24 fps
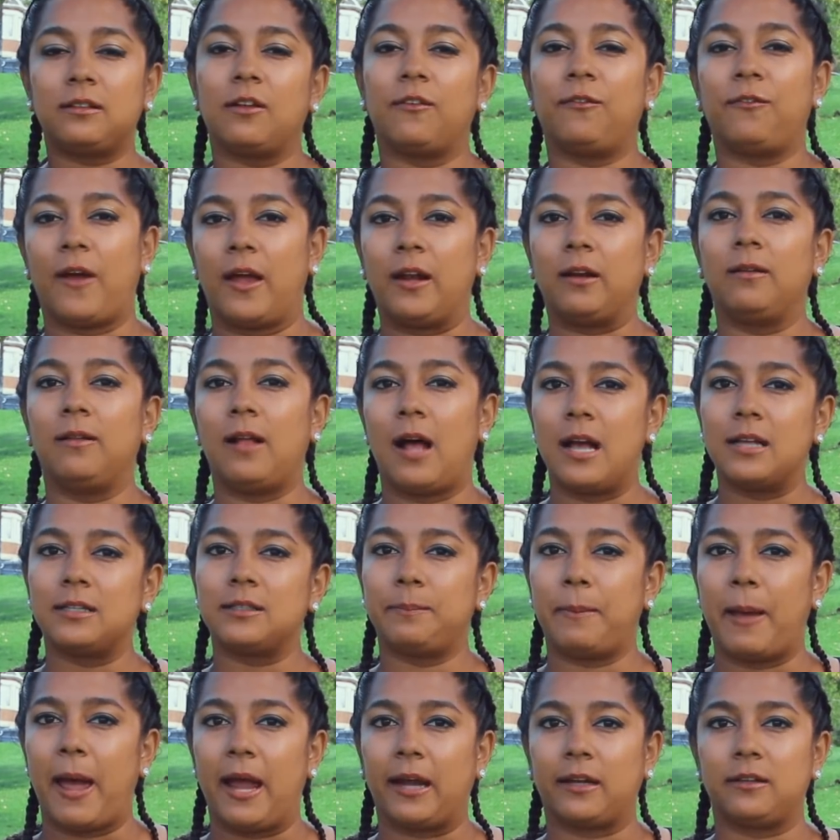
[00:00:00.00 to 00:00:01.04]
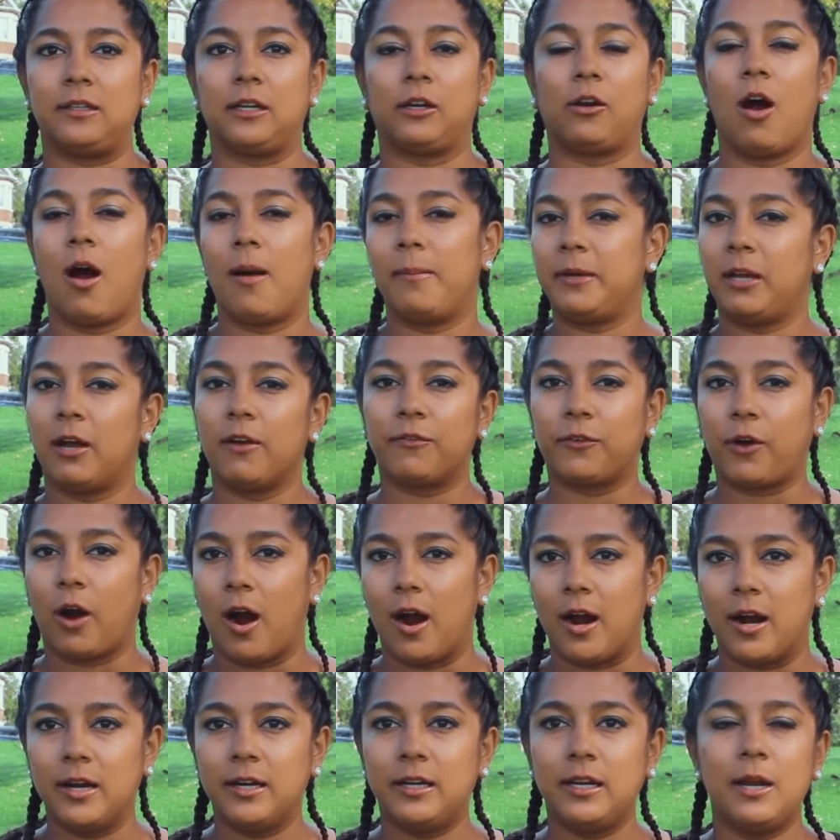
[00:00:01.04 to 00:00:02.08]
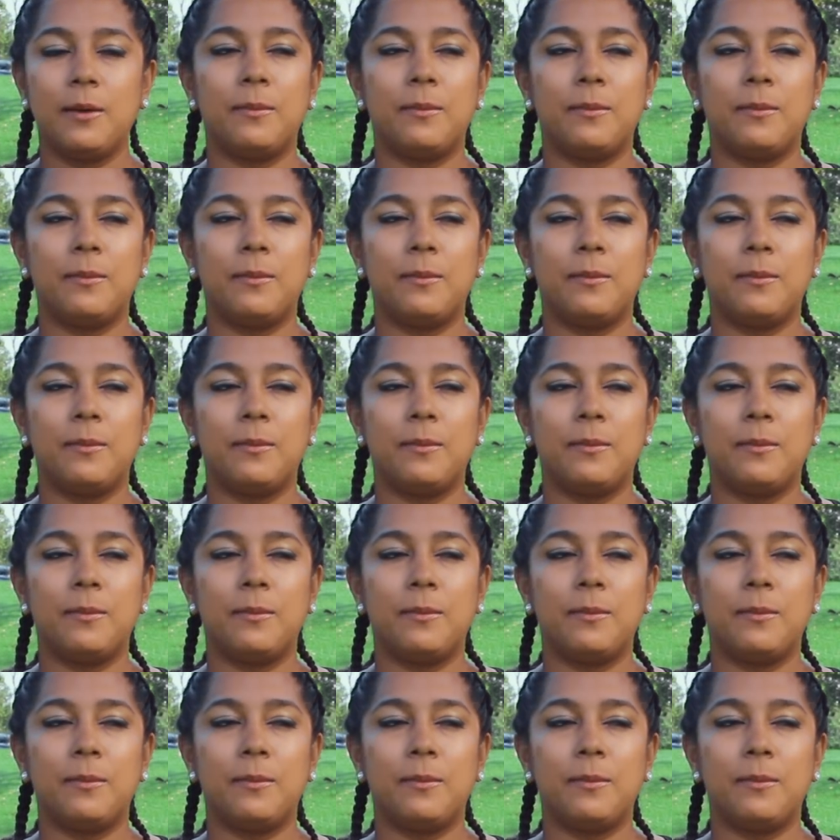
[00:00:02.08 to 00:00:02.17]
The fennel aspect, it caught me off guard.